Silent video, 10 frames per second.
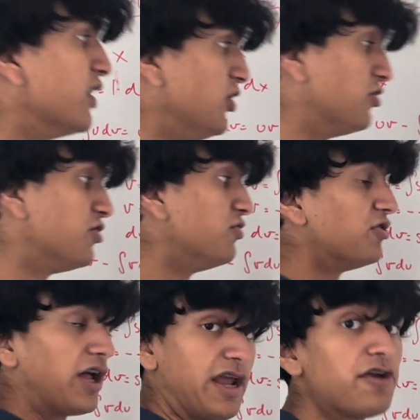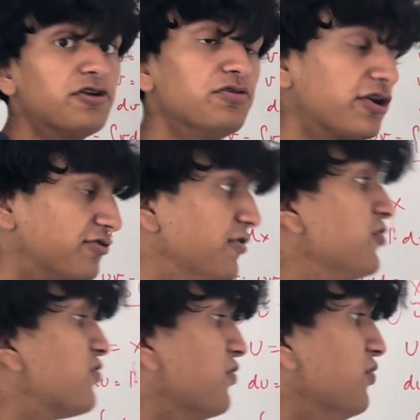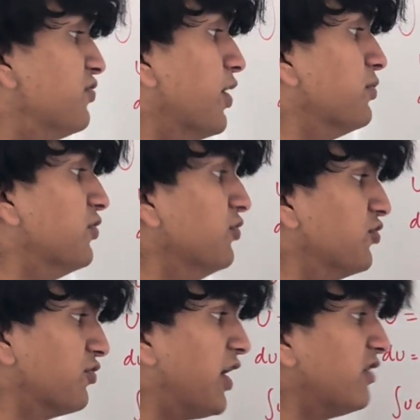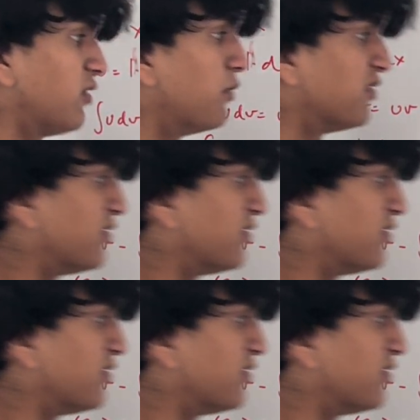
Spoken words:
you can do like traditional u substitution, right? So I'm going to